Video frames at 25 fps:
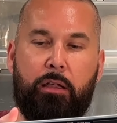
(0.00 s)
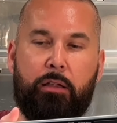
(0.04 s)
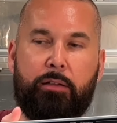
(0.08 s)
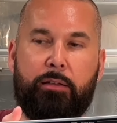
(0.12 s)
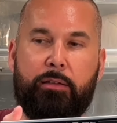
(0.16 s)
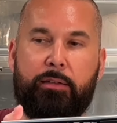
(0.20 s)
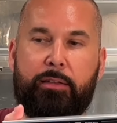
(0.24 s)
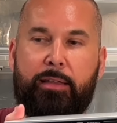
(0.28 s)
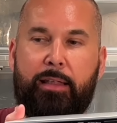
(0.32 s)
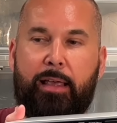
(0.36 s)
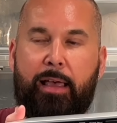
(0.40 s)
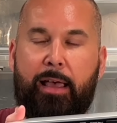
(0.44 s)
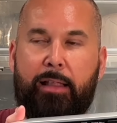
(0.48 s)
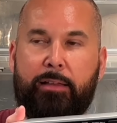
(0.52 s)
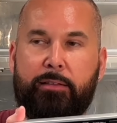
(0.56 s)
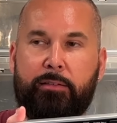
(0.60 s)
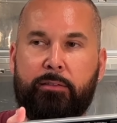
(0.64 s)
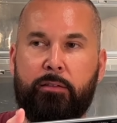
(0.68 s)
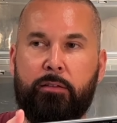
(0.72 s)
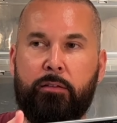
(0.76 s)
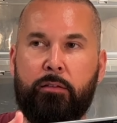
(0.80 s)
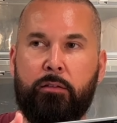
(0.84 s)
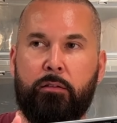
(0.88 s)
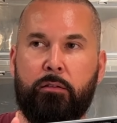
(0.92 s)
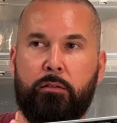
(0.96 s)

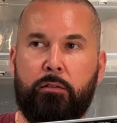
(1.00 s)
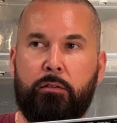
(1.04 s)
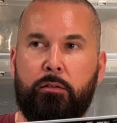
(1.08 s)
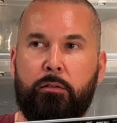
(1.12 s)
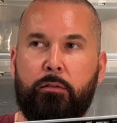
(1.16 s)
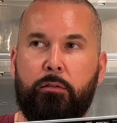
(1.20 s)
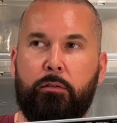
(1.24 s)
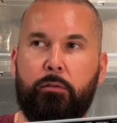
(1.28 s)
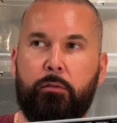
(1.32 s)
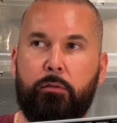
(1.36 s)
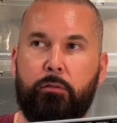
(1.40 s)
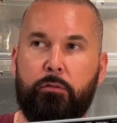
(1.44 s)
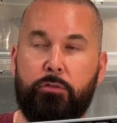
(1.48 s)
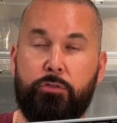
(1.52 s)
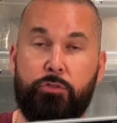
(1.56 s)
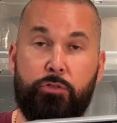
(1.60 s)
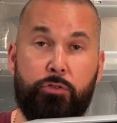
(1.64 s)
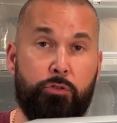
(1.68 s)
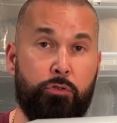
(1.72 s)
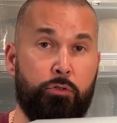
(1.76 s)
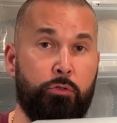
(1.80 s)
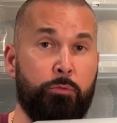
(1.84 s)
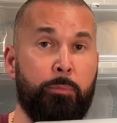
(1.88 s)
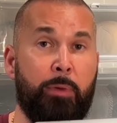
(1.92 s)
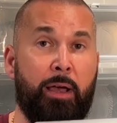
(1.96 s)
that
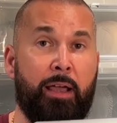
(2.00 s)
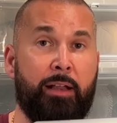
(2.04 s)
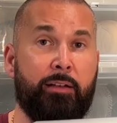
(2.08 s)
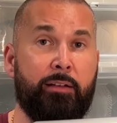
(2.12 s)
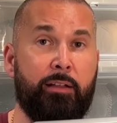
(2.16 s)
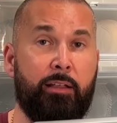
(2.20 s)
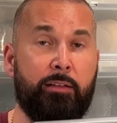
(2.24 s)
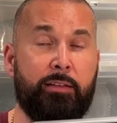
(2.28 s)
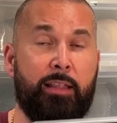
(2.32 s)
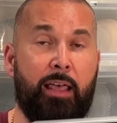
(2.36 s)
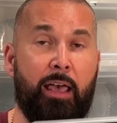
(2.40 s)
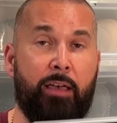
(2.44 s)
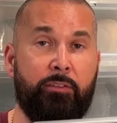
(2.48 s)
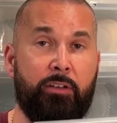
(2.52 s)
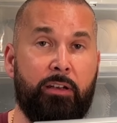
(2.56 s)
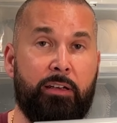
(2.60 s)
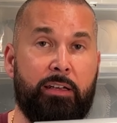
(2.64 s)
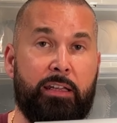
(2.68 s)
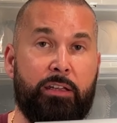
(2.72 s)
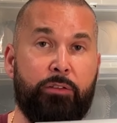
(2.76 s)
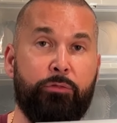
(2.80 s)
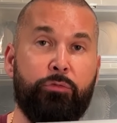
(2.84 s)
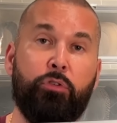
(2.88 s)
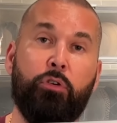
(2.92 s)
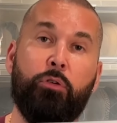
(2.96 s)
you might not have the
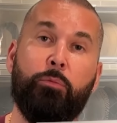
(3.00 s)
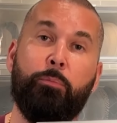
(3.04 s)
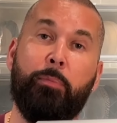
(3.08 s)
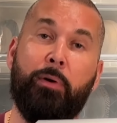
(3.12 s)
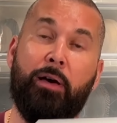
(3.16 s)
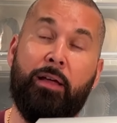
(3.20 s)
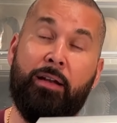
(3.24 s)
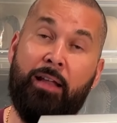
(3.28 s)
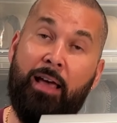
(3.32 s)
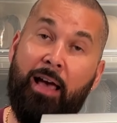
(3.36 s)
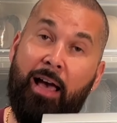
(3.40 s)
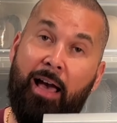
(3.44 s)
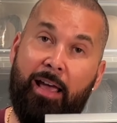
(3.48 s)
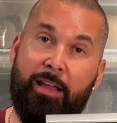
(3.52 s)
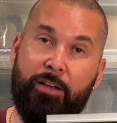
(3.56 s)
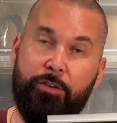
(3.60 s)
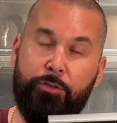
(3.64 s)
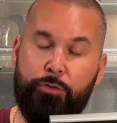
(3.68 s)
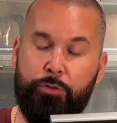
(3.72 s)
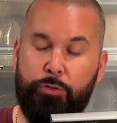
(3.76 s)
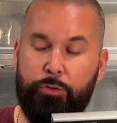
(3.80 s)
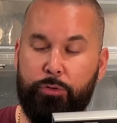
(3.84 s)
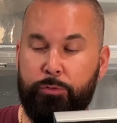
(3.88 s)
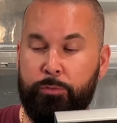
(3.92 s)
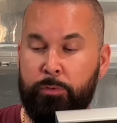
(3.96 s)
need for, but I
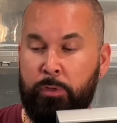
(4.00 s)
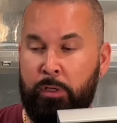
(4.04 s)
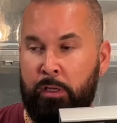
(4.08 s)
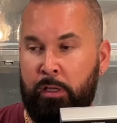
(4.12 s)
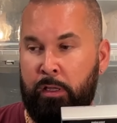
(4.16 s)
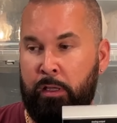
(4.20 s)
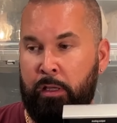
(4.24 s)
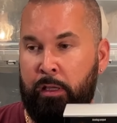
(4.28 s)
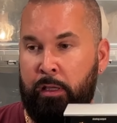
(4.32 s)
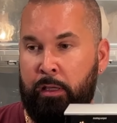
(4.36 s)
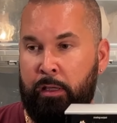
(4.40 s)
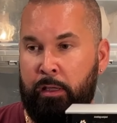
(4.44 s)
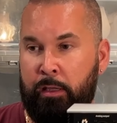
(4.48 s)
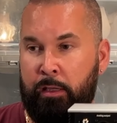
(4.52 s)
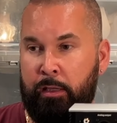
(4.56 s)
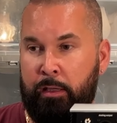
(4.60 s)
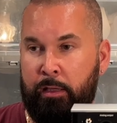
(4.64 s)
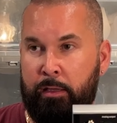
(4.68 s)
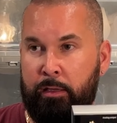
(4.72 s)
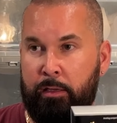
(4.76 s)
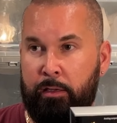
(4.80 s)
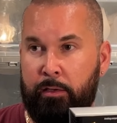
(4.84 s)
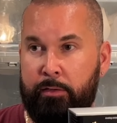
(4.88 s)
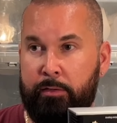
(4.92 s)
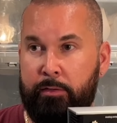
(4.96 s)
do.
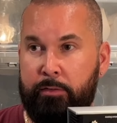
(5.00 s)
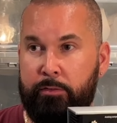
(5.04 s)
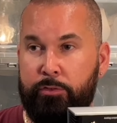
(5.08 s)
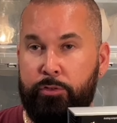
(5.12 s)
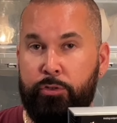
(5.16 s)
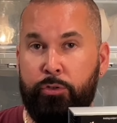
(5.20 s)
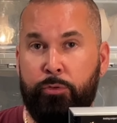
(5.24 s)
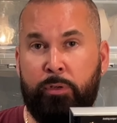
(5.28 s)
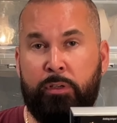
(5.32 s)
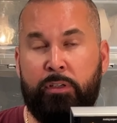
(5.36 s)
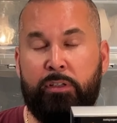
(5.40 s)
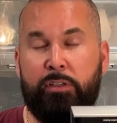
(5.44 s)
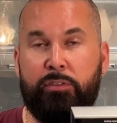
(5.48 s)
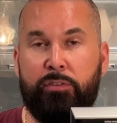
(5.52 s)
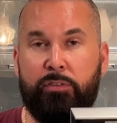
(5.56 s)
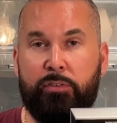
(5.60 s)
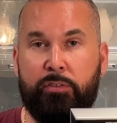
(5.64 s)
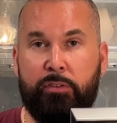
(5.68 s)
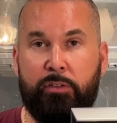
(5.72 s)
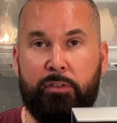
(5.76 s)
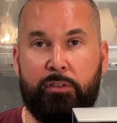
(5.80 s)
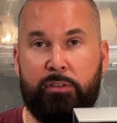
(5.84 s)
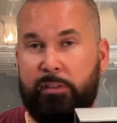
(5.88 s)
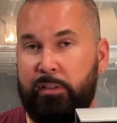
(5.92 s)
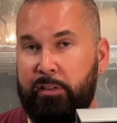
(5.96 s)
During
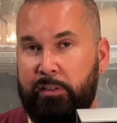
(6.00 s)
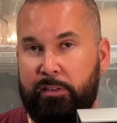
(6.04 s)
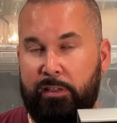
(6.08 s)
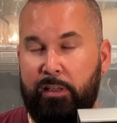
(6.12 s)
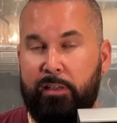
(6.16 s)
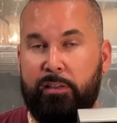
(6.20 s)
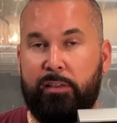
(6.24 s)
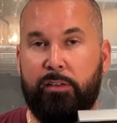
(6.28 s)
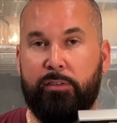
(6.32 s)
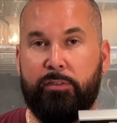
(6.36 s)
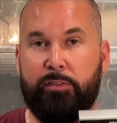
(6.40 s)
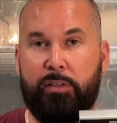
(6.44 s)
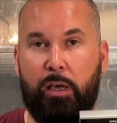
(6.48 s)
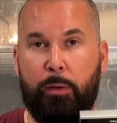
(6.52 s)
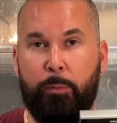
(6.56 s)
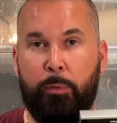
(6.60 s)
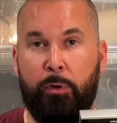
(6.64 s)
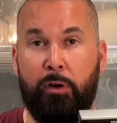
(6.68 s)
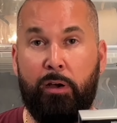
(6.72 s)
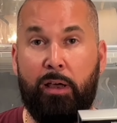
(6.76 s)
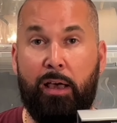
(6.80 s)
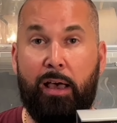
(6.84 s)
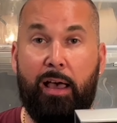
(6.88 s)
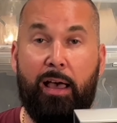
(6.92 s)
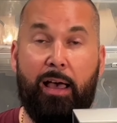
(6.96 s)
the
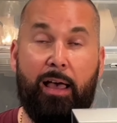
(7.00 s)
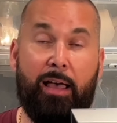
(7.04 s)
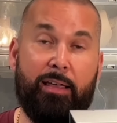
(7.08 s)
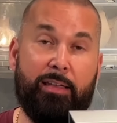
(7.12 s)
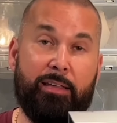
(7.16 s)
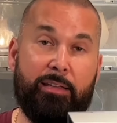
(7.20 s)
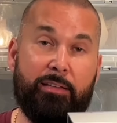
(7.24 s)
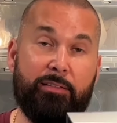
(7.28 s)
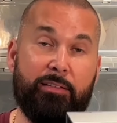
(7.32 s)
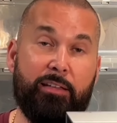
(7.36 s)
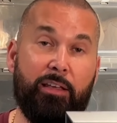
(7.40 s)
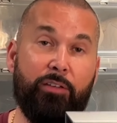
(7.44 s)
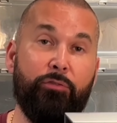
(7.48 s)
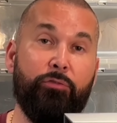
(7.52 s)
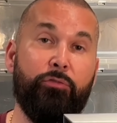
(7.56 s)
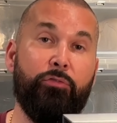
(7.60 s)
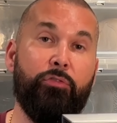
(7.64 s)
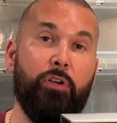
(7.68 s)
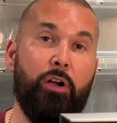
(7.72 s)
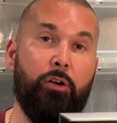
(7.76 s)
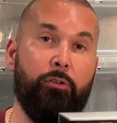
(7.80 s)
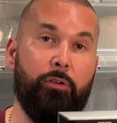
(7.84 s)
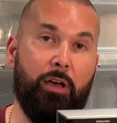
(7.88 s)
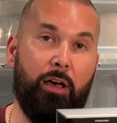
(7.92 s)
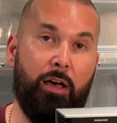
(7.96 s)
summer, it gets
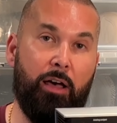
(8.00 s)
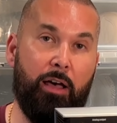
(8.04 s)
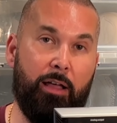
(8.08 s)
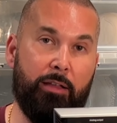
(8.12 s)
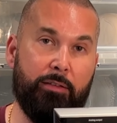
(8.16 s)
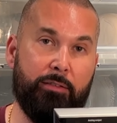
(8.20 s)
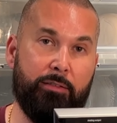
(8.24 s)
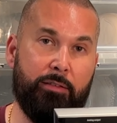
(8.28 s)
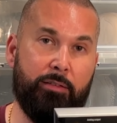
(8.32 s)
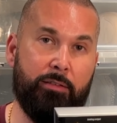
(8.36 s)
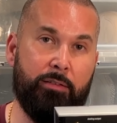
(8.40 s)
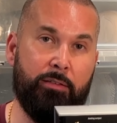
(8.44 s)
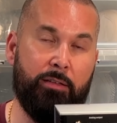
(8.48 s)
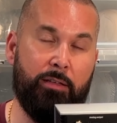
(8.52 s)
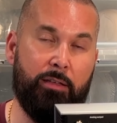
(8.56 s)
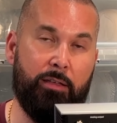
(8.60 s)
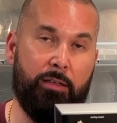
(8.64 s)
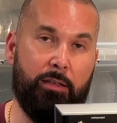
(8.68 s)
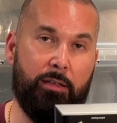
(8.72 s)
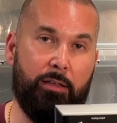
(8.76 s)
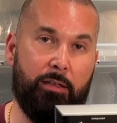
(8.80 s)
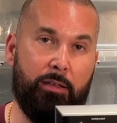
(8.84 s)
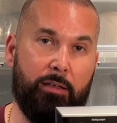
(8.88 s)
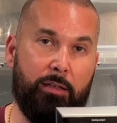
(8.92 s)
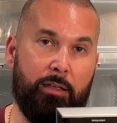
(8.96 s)
very hot
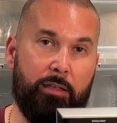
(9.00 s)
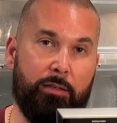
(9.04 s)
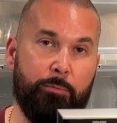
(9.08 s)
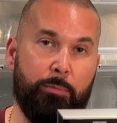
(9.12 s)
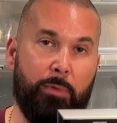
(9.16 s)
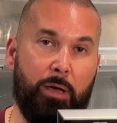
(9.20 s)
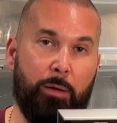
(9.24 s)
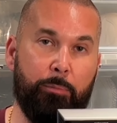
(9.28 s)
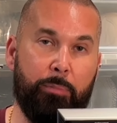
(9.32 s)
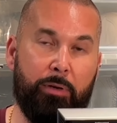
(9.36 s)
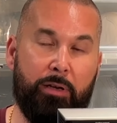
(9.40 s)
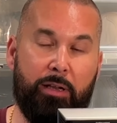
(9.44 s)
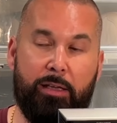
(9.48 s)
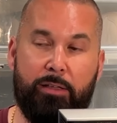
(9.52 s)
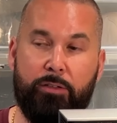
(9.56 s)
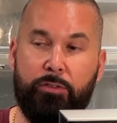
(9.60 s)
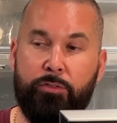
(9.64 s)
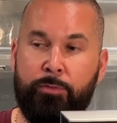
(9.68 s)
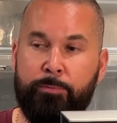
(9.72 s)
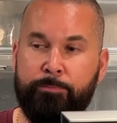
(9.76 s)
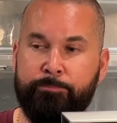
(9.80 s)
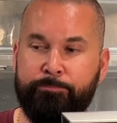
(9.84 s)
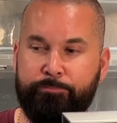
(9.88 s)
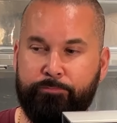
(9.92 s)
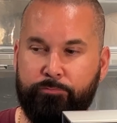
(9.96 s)
in my
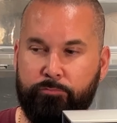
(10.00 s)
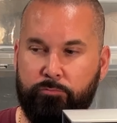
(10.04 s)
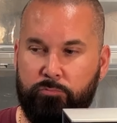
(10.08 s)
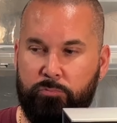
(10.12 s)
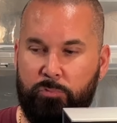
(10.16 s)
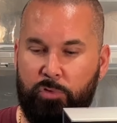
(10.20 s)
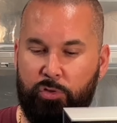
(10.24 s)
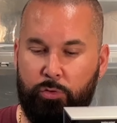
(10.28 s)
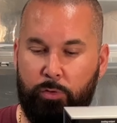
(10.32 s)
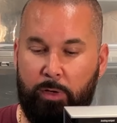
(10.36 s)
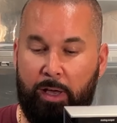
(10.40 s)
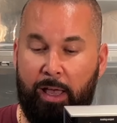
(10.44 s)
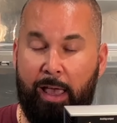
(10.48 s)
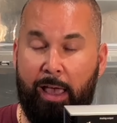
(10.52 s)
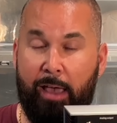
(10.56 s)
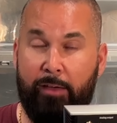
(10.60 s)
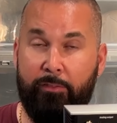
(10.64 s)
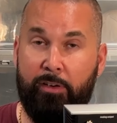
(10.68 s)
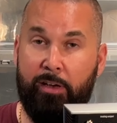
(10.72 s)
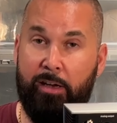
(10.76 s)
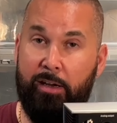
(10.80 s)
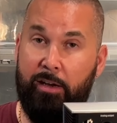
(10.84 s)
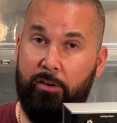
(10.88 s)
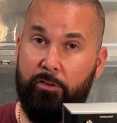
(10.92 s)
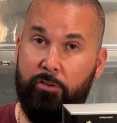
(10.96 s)
place. So I have
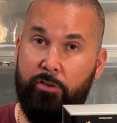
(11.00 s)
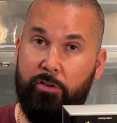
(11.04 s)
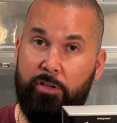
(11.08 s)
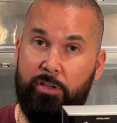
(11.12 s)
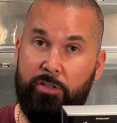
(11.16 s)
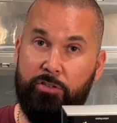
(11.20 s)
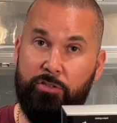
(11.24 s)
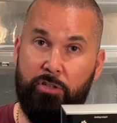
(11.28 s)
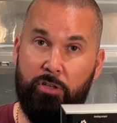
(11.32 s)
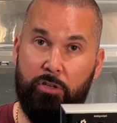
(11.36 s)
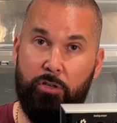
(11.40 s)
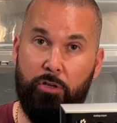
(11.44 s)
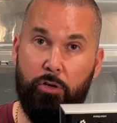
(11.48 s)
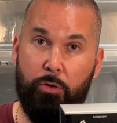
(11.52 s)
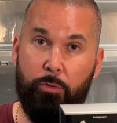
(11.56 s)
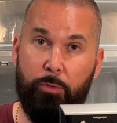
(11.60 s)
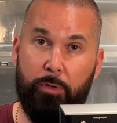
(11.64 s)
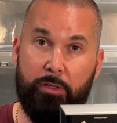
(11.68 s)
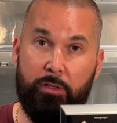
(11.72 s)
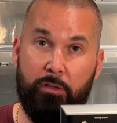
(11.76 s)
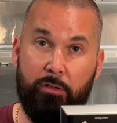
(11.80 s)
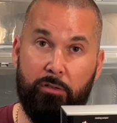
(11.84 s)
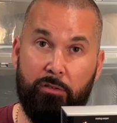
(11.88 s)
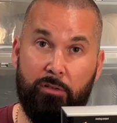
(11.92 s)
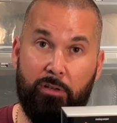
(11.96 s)
the air conditioning
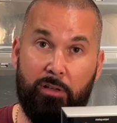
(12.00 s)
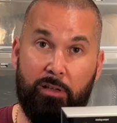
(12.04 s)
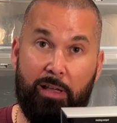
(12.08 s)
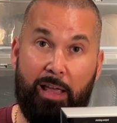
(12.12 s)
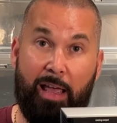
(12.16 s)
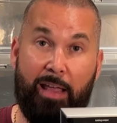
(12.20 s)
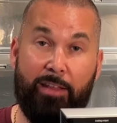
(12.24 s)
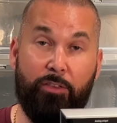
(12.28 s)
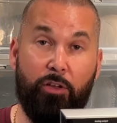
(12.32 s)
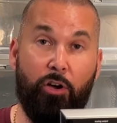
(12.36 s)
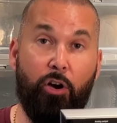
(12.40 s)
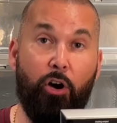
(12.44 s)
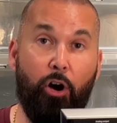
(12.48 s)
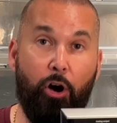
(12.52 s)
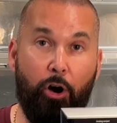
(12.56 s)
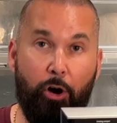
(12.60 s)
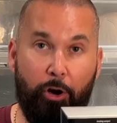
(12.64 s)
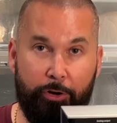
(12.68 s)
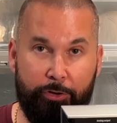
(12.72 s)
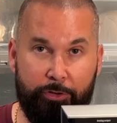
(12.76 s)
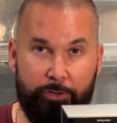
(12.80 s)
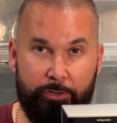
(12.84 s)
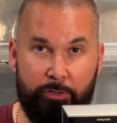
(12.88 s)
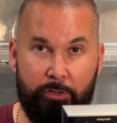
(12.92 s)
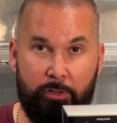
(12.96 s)
going at
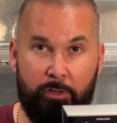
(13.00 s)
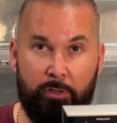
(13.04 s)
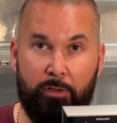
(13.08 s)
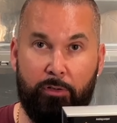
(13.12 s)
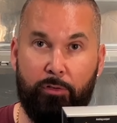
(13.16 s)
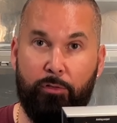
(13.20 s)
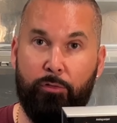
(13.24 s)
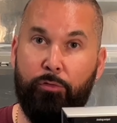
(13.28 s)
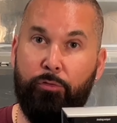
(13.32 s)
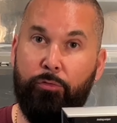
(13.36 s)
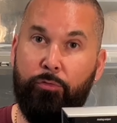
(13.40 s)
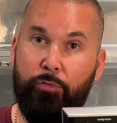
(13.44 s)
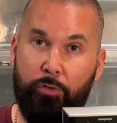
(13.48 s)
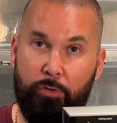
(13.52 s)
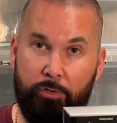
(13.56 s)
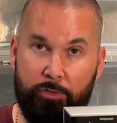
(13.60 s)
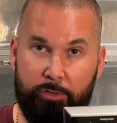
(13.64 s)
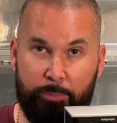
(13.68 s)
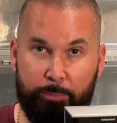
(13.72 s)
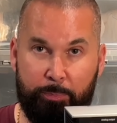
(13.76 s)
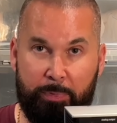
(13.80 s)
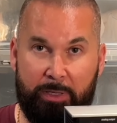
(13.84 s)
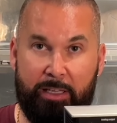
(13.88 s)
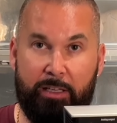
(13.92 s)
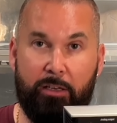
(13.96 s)
hard, full
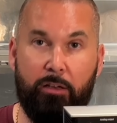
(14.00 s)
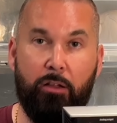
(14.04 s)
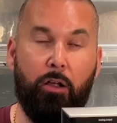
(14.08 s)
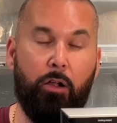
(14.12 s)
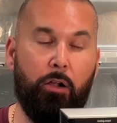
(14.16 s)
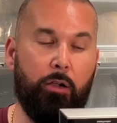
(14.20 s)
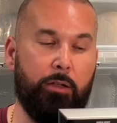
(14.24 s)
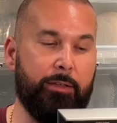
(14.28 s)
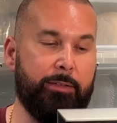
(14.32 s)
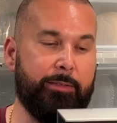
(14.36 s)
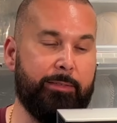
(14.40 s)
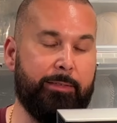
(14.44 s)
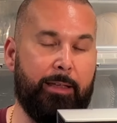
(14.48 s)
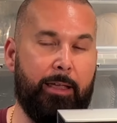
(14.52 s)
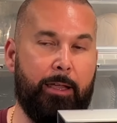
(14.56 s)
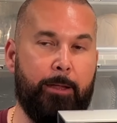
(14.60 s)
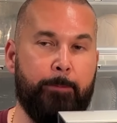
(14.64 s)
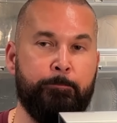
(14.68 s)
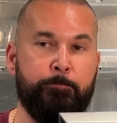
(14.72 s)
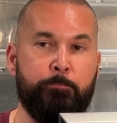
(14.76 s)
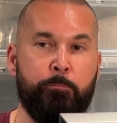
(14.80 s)
speed all the time.